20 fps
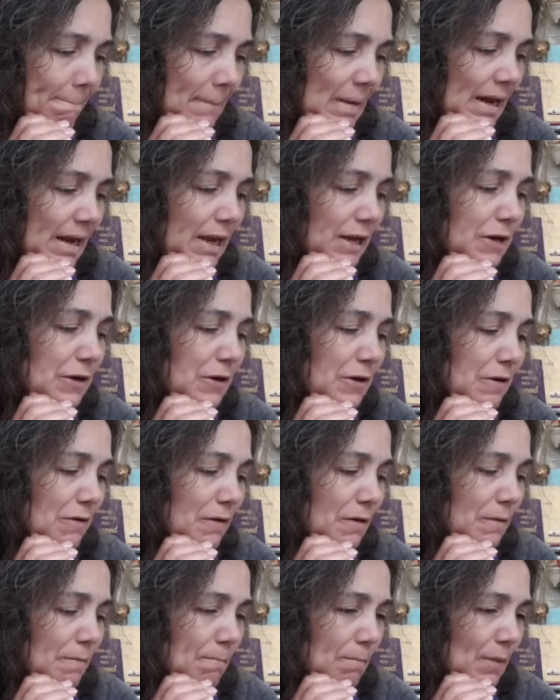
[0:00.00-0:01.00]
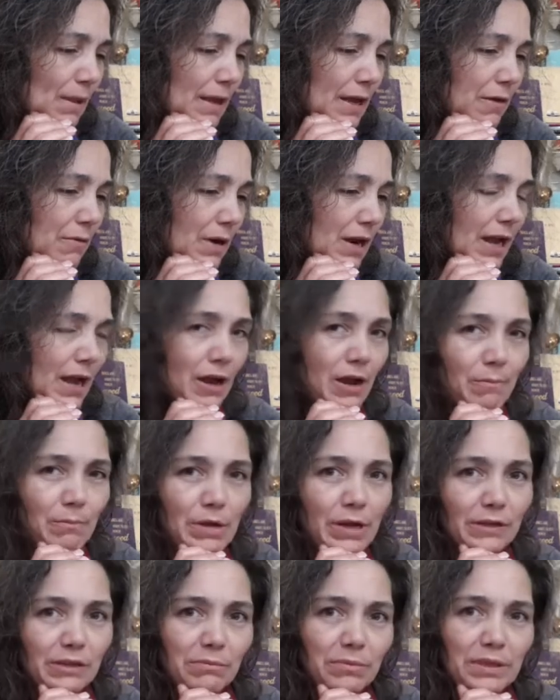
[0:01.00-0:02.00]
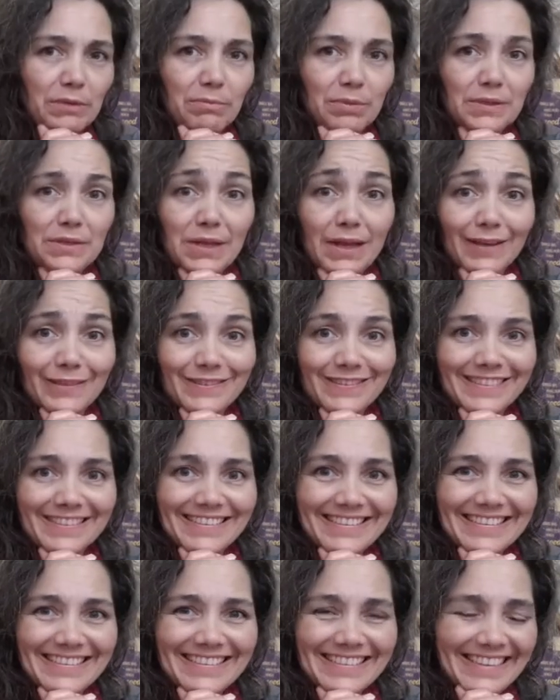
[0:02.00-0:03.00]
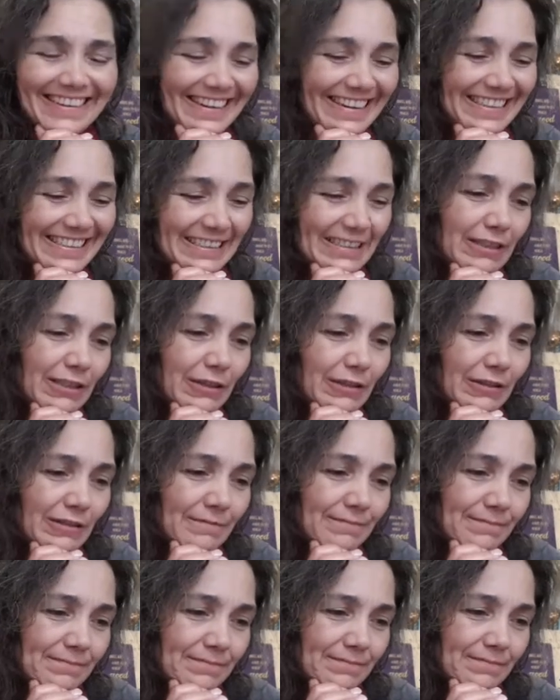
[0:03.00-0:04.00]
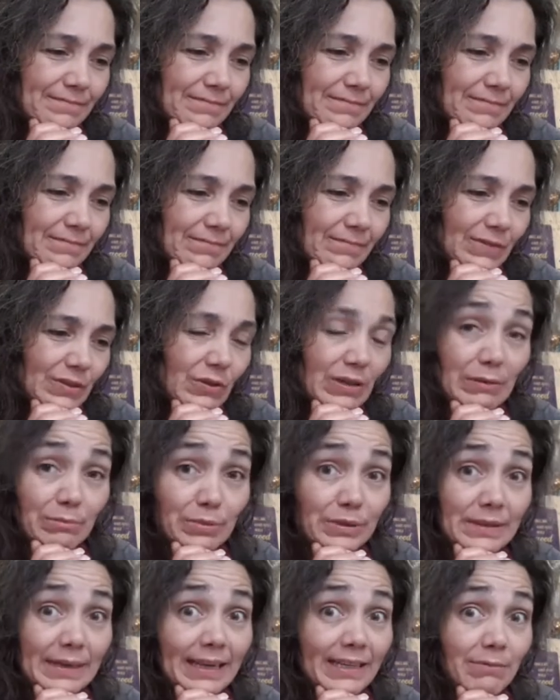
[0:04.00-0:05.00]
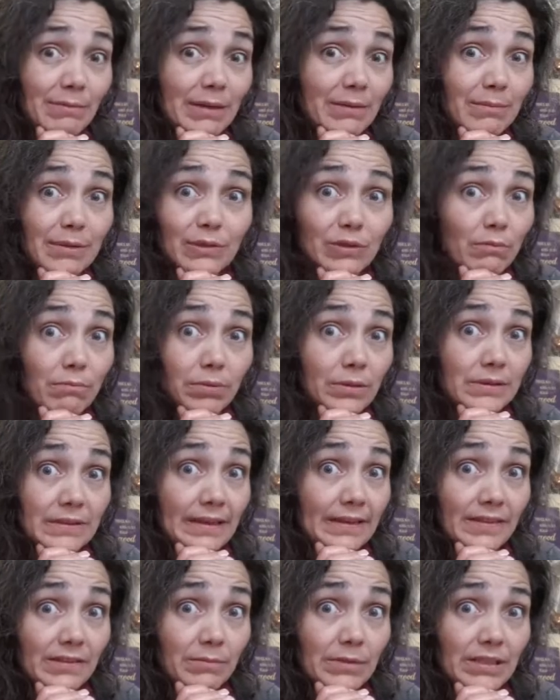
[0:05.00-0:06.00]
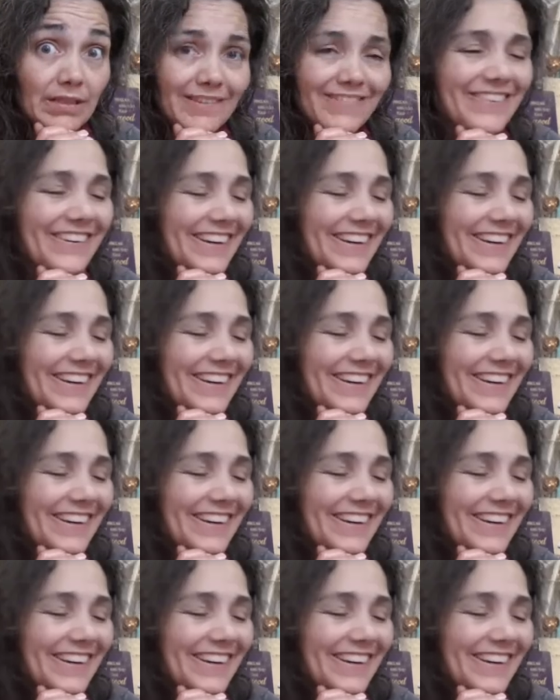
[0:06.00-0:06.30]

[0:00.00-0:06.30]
Right? I don't know. Like what I'm not to be possessed, right? You can protect me, but don't possess me.